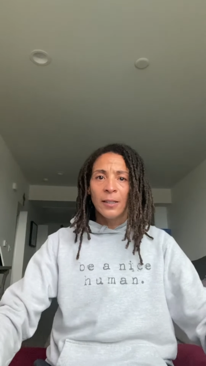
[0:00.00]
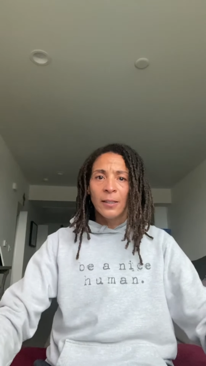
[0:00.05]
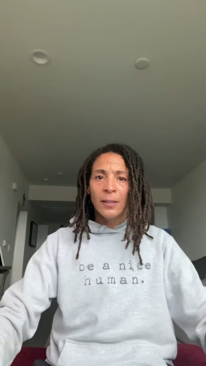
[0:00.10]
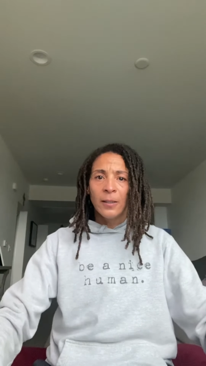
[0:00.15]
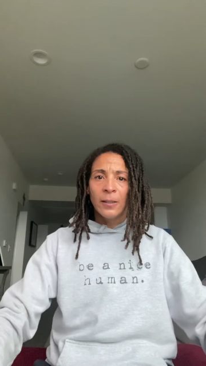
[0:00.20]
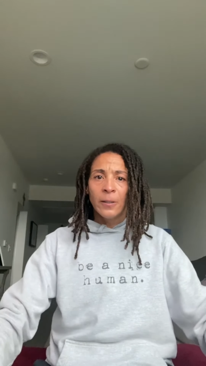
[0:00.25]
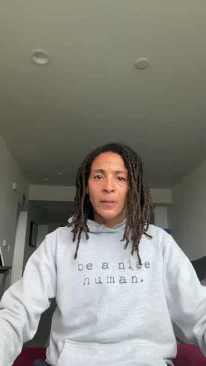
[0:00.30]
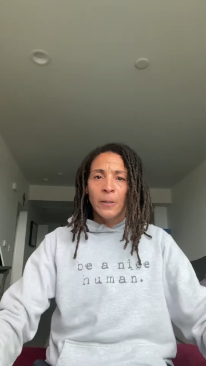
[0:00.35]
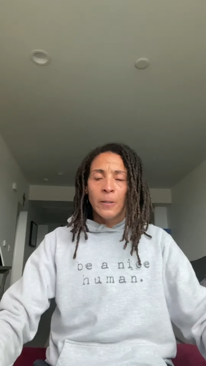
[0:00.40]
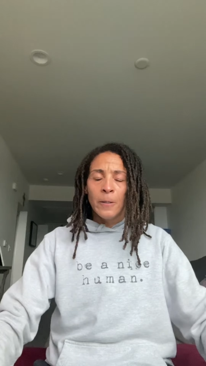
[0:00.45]

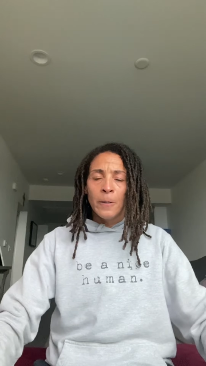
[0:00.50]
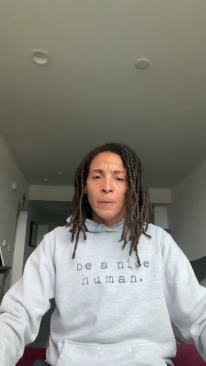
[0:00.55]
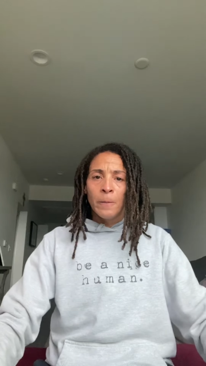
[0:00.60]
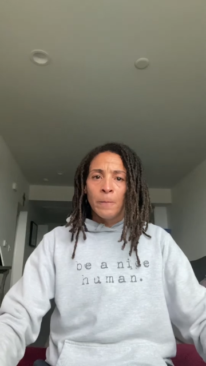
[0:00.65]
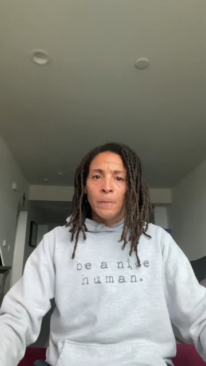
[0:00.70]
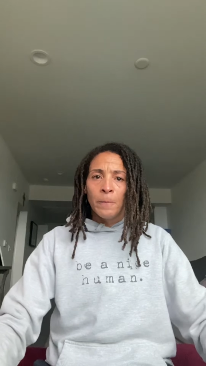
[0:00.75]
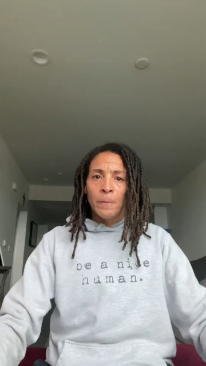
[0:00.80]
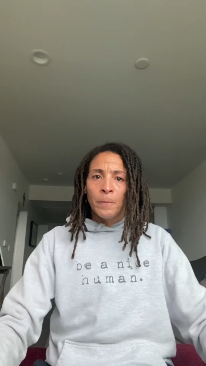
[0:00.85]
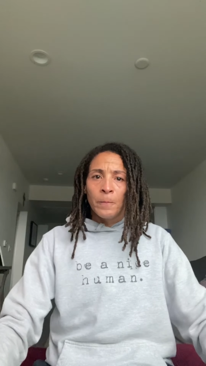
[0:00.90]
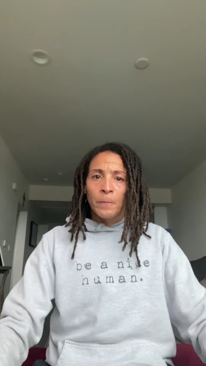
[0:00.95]

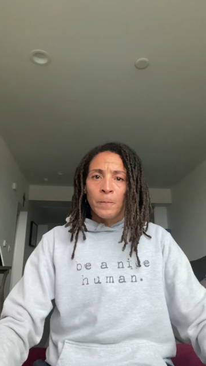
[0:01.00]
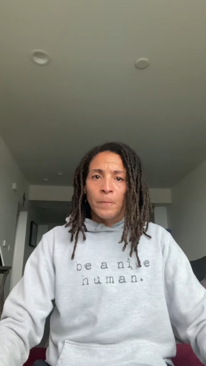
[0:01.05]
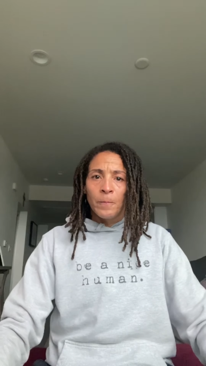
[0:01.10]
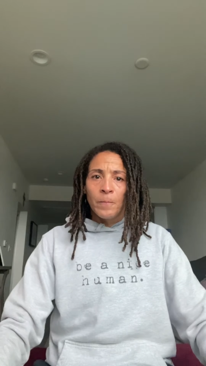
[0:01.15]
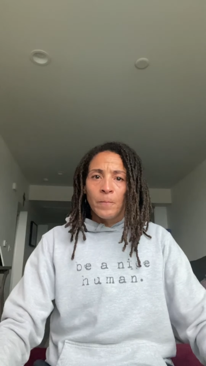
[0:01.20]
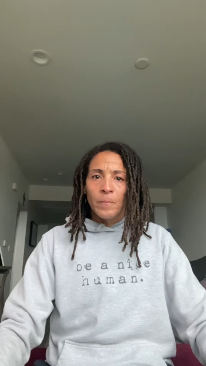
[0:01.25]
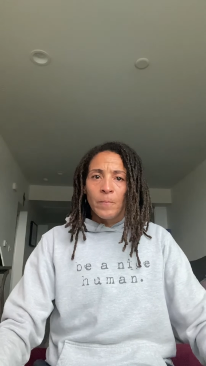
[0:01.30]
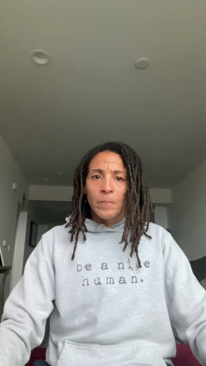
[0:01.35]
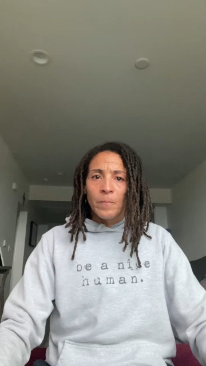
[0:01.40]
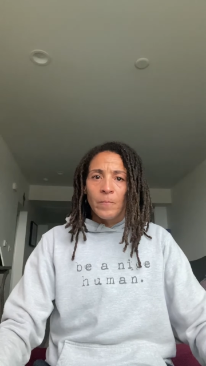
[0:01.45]

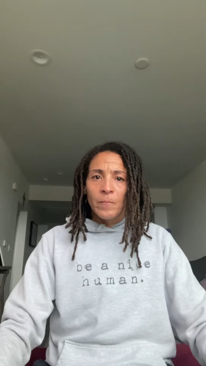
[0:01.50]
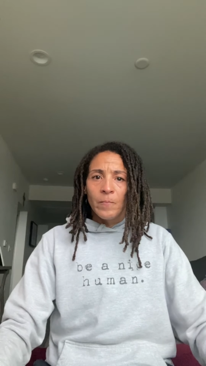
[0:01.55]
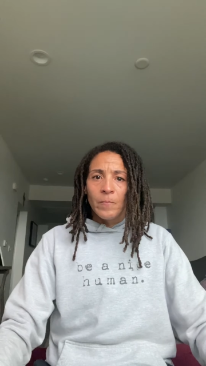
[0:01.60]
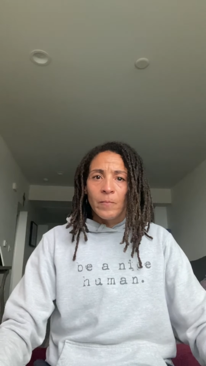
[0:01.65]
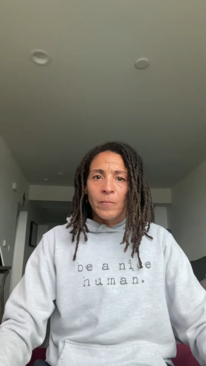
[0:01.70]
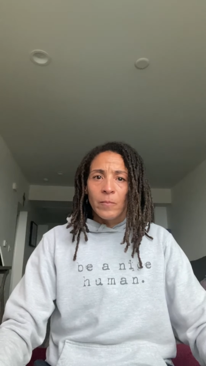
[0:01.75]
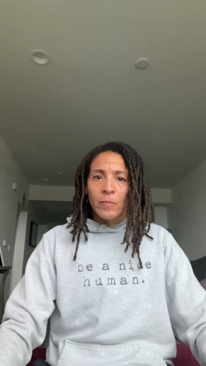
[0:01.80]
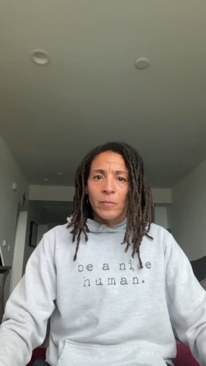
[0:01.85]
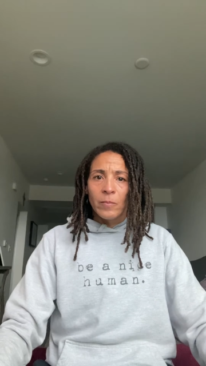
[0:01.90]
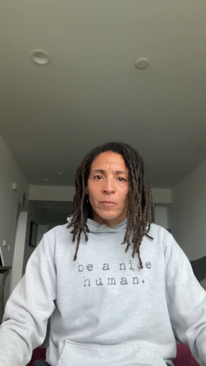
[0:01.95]

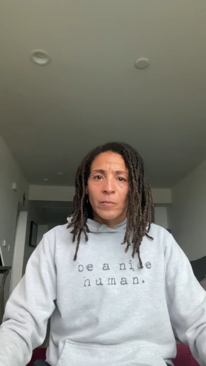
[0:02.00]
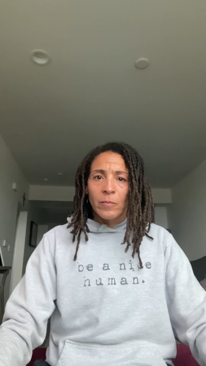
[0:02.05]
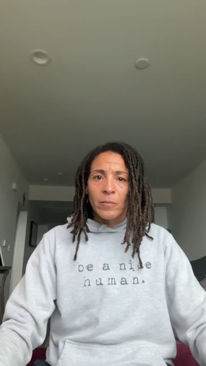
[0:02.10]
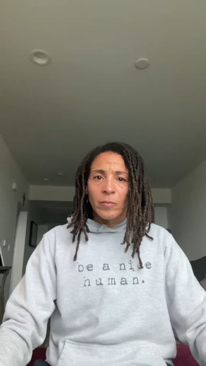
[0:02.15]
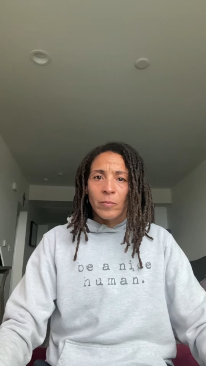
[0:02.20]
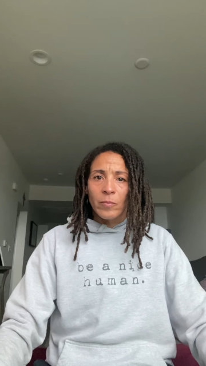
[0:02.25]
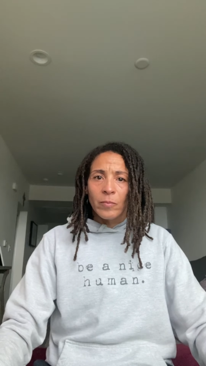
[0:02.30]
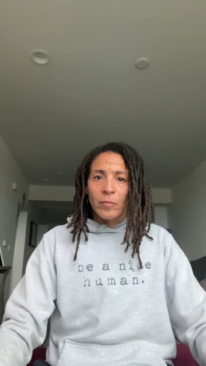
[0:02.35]
Nobody speaks.